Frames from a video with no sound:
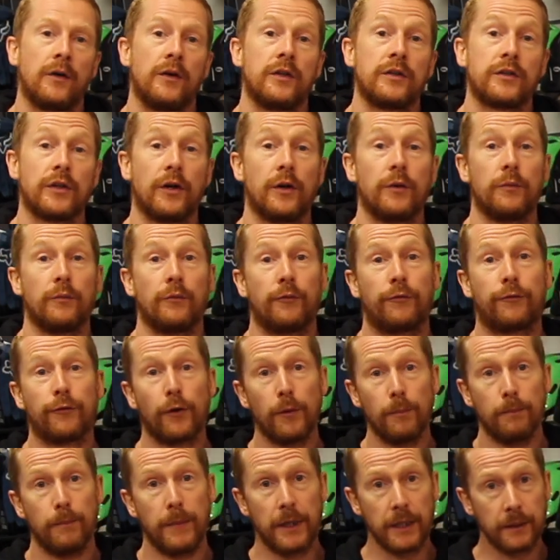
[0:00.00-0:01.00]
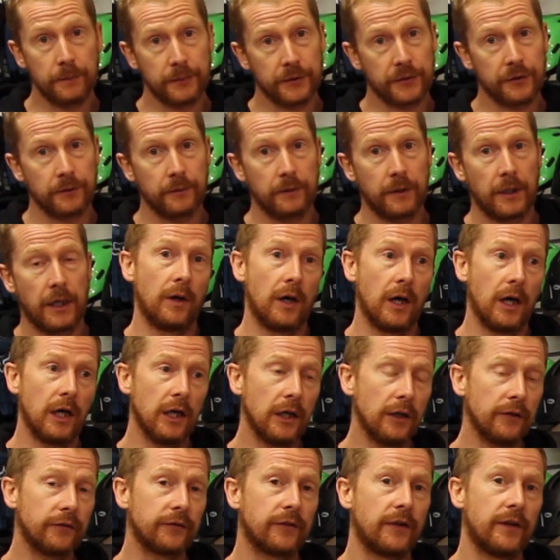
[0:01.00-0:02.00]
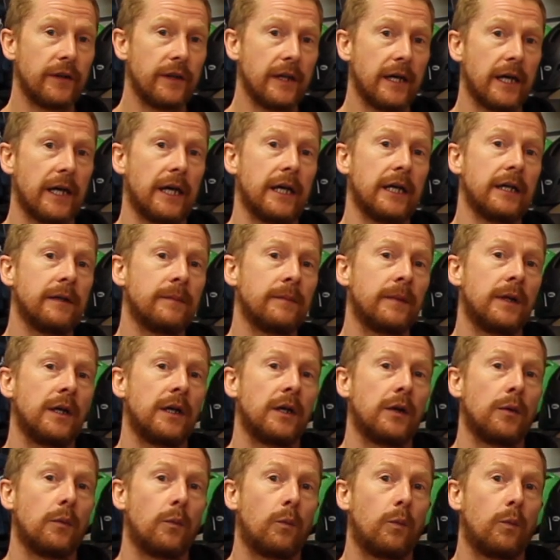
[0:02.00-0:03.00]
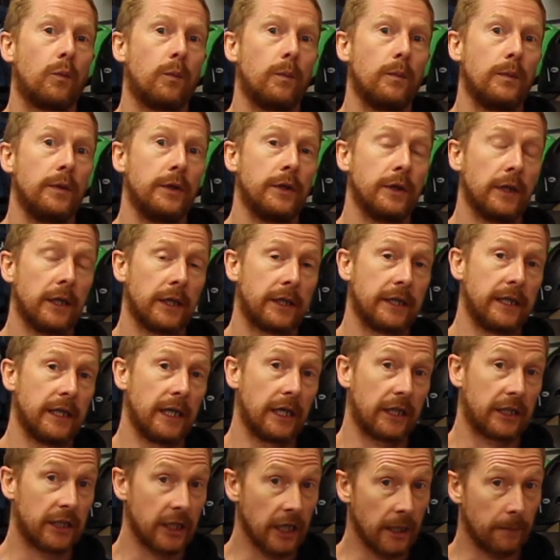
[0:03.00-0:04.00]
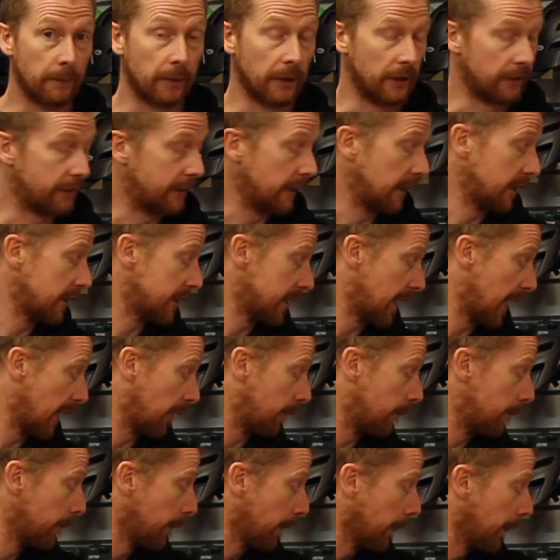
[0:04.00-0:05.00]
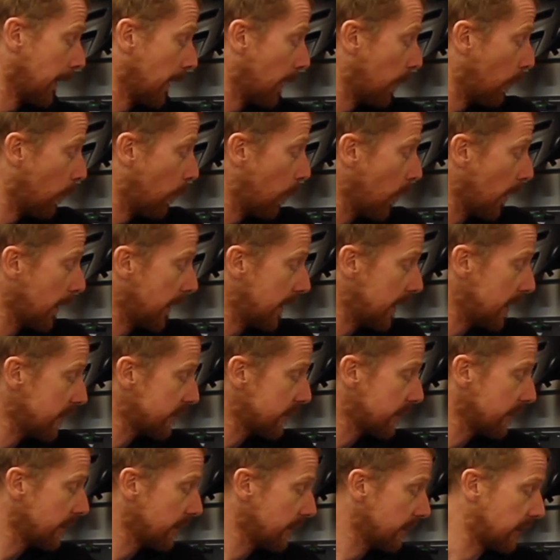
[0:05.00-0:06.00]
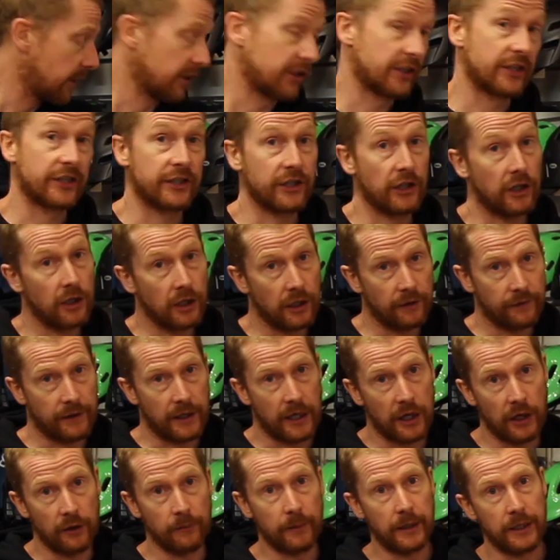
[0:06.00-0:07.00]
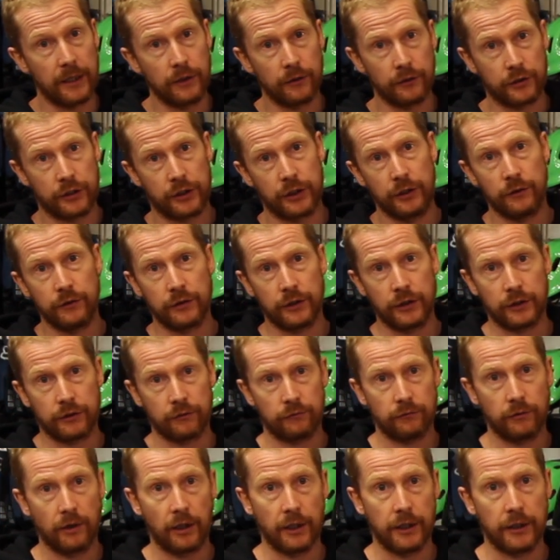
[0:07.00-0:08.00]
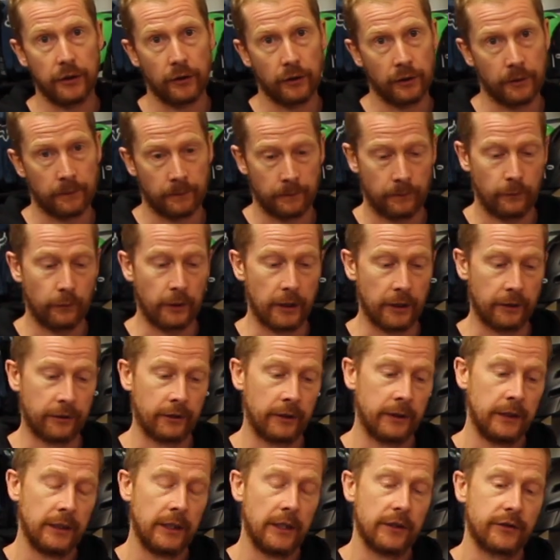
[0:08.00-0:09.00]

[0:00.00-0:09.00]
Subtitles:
So from MIPS, after there, you're looking at a couple of things now. One is the style of the helmet you're choosing to ride on with.